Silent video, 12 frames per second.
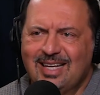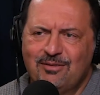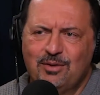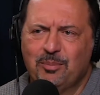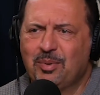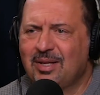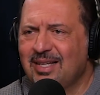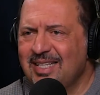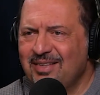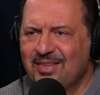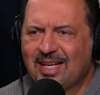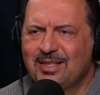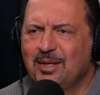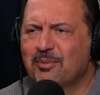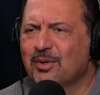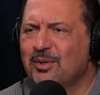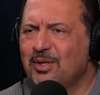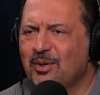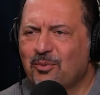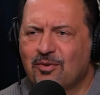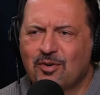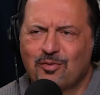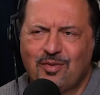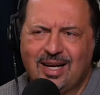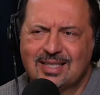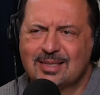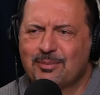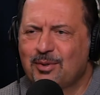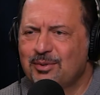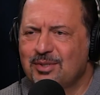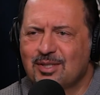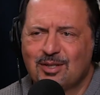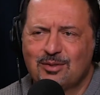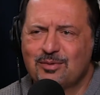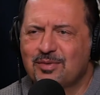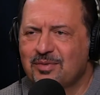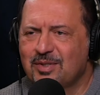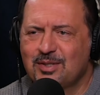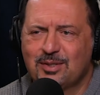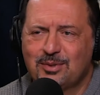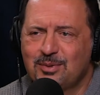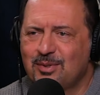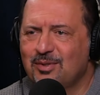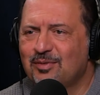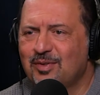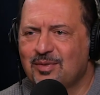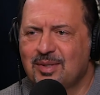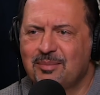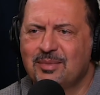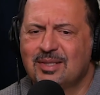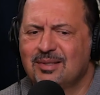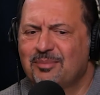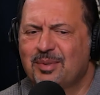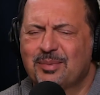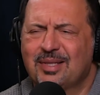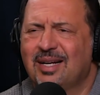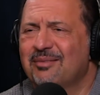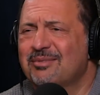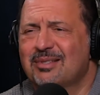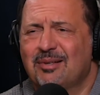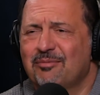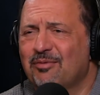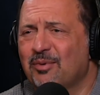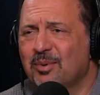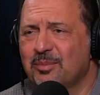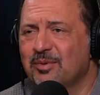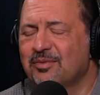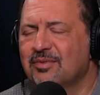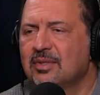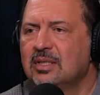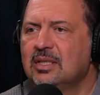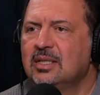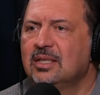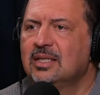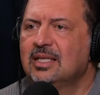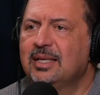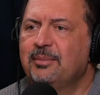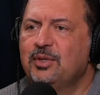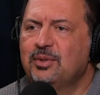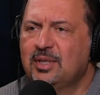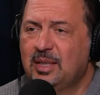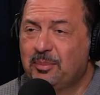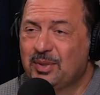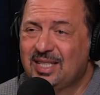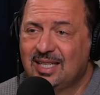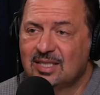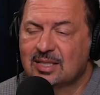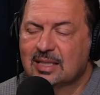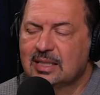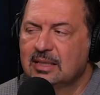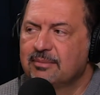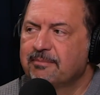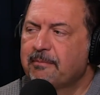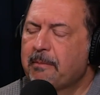If you believe that number, we're fast approaching 150 to 250 million people that have some form of immunity potentially.